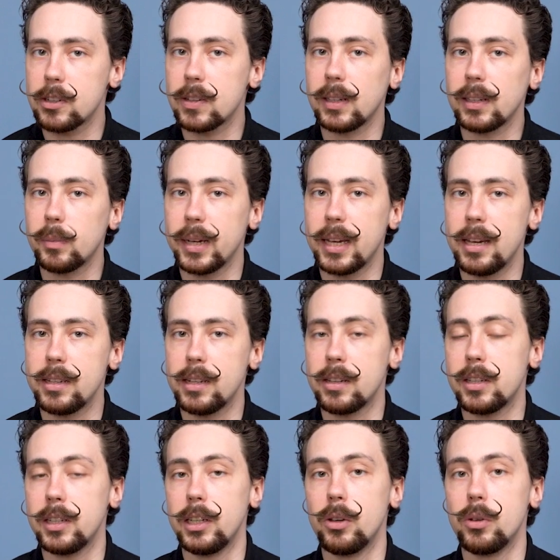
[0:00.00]
just a little bit easier
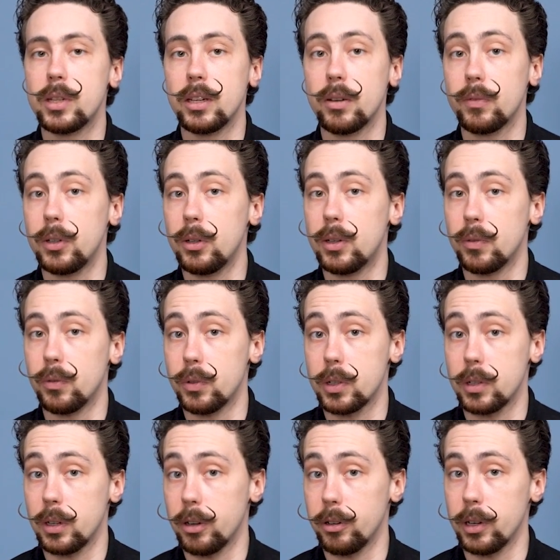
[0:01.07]
to use in a few different
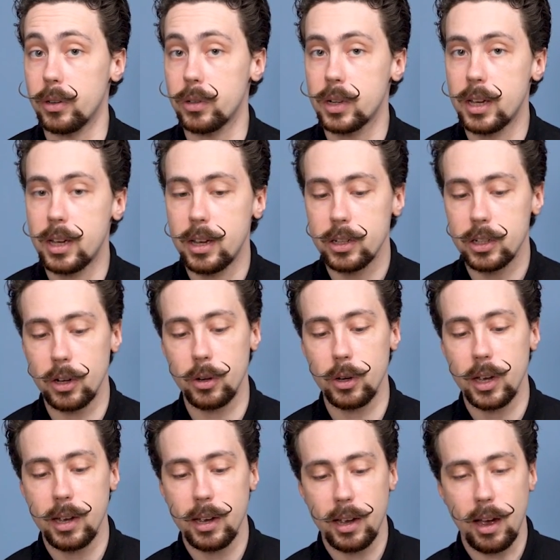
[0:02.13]
scenarios. So
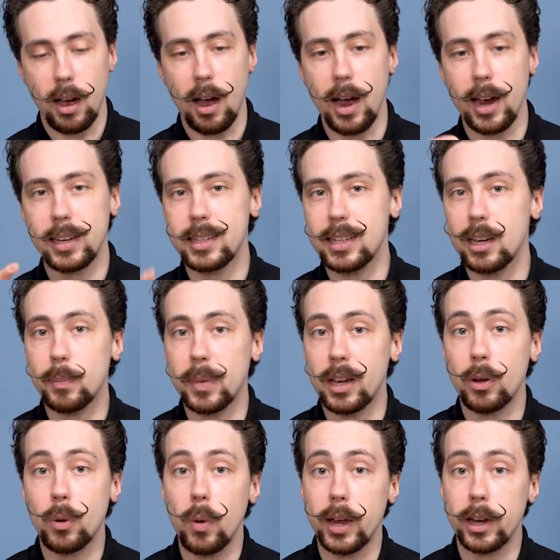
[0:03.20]
I can see it
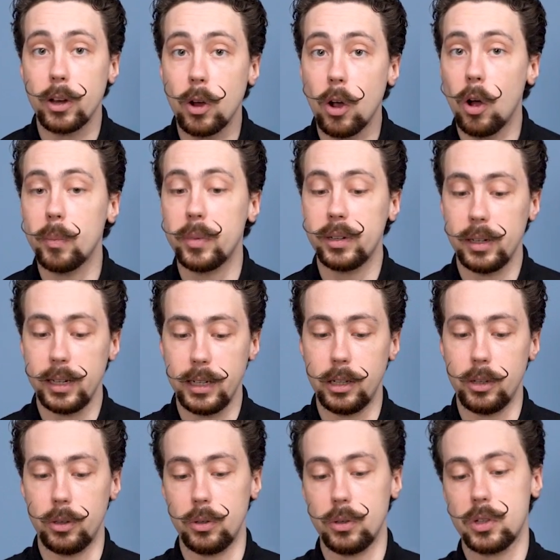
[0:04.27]
being quite commonly
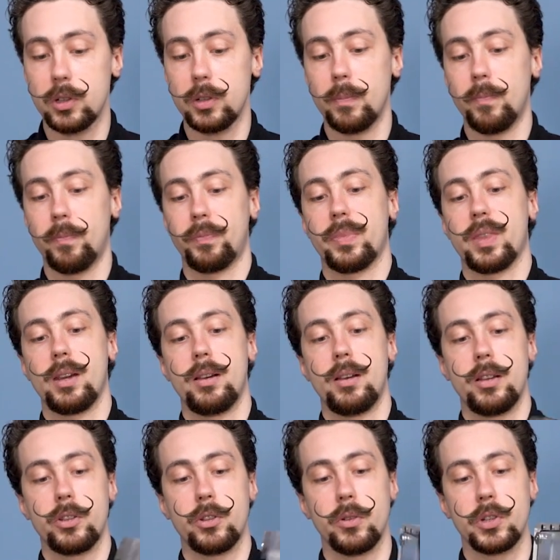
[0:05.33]
used,
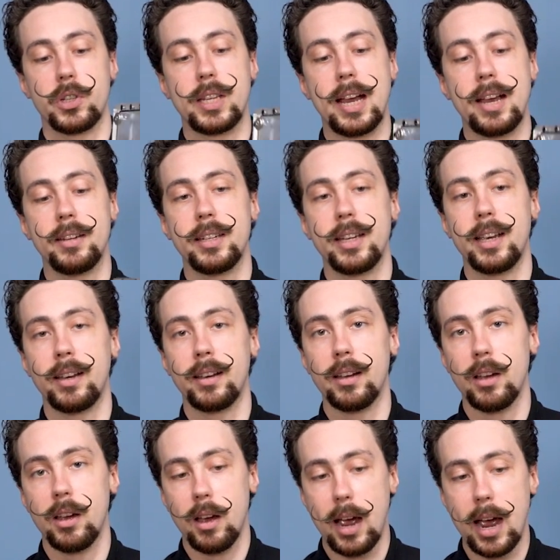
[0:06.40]
so standing
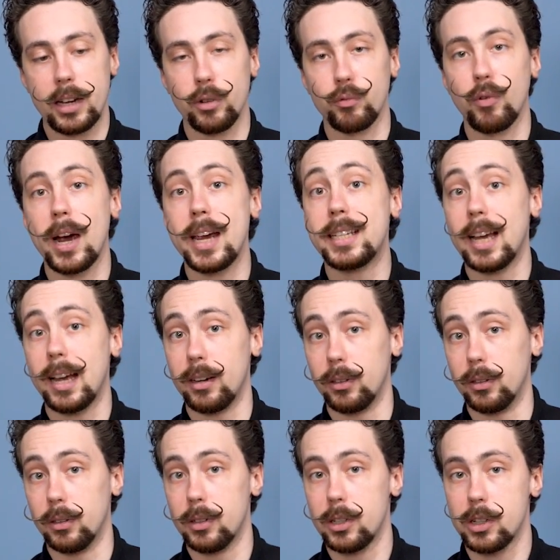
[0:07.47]
at a right
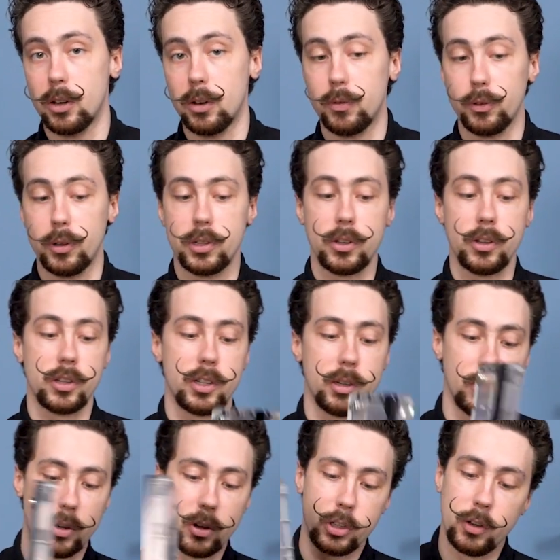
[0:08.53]
angle. So for instance,
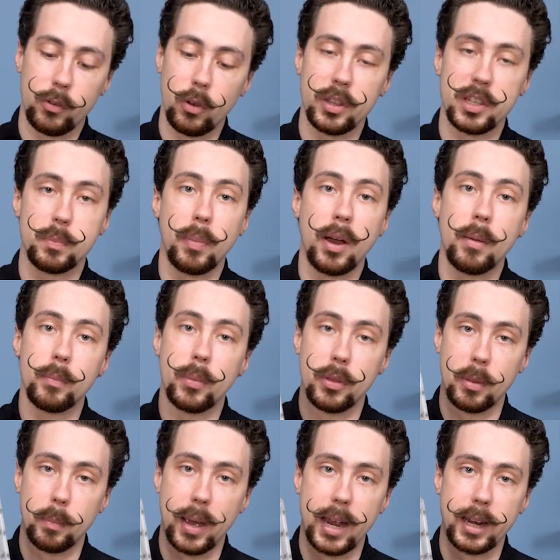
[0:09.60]
because you've got this pump on
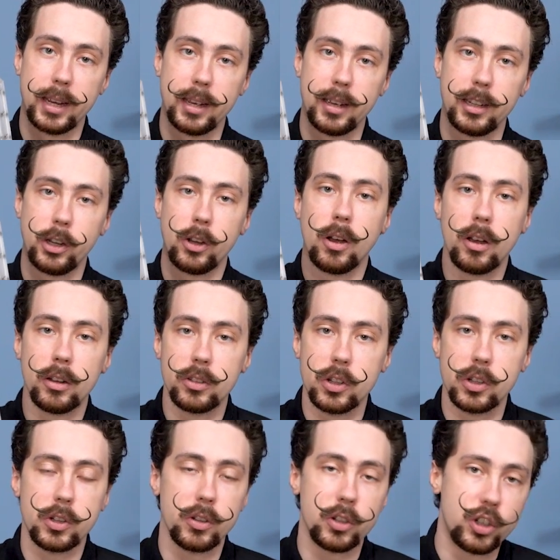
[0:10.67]
the back here, you can't
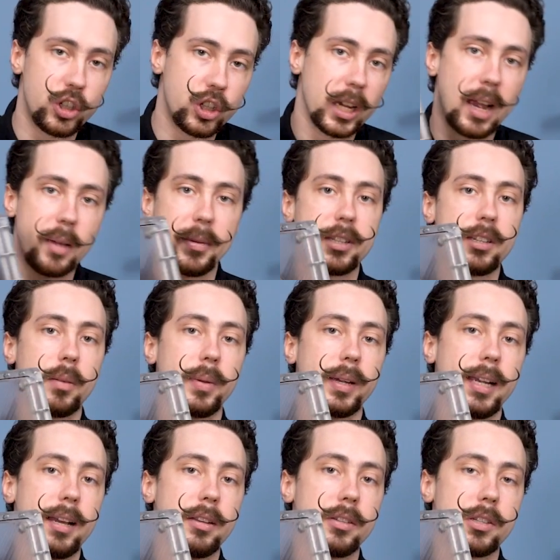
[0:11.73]
just jam it up
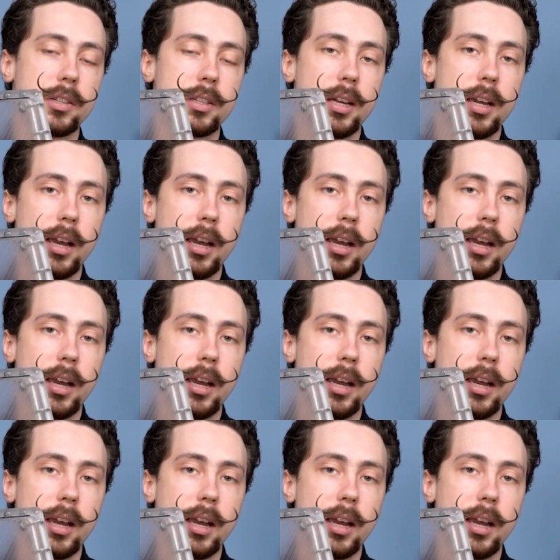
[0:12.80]
against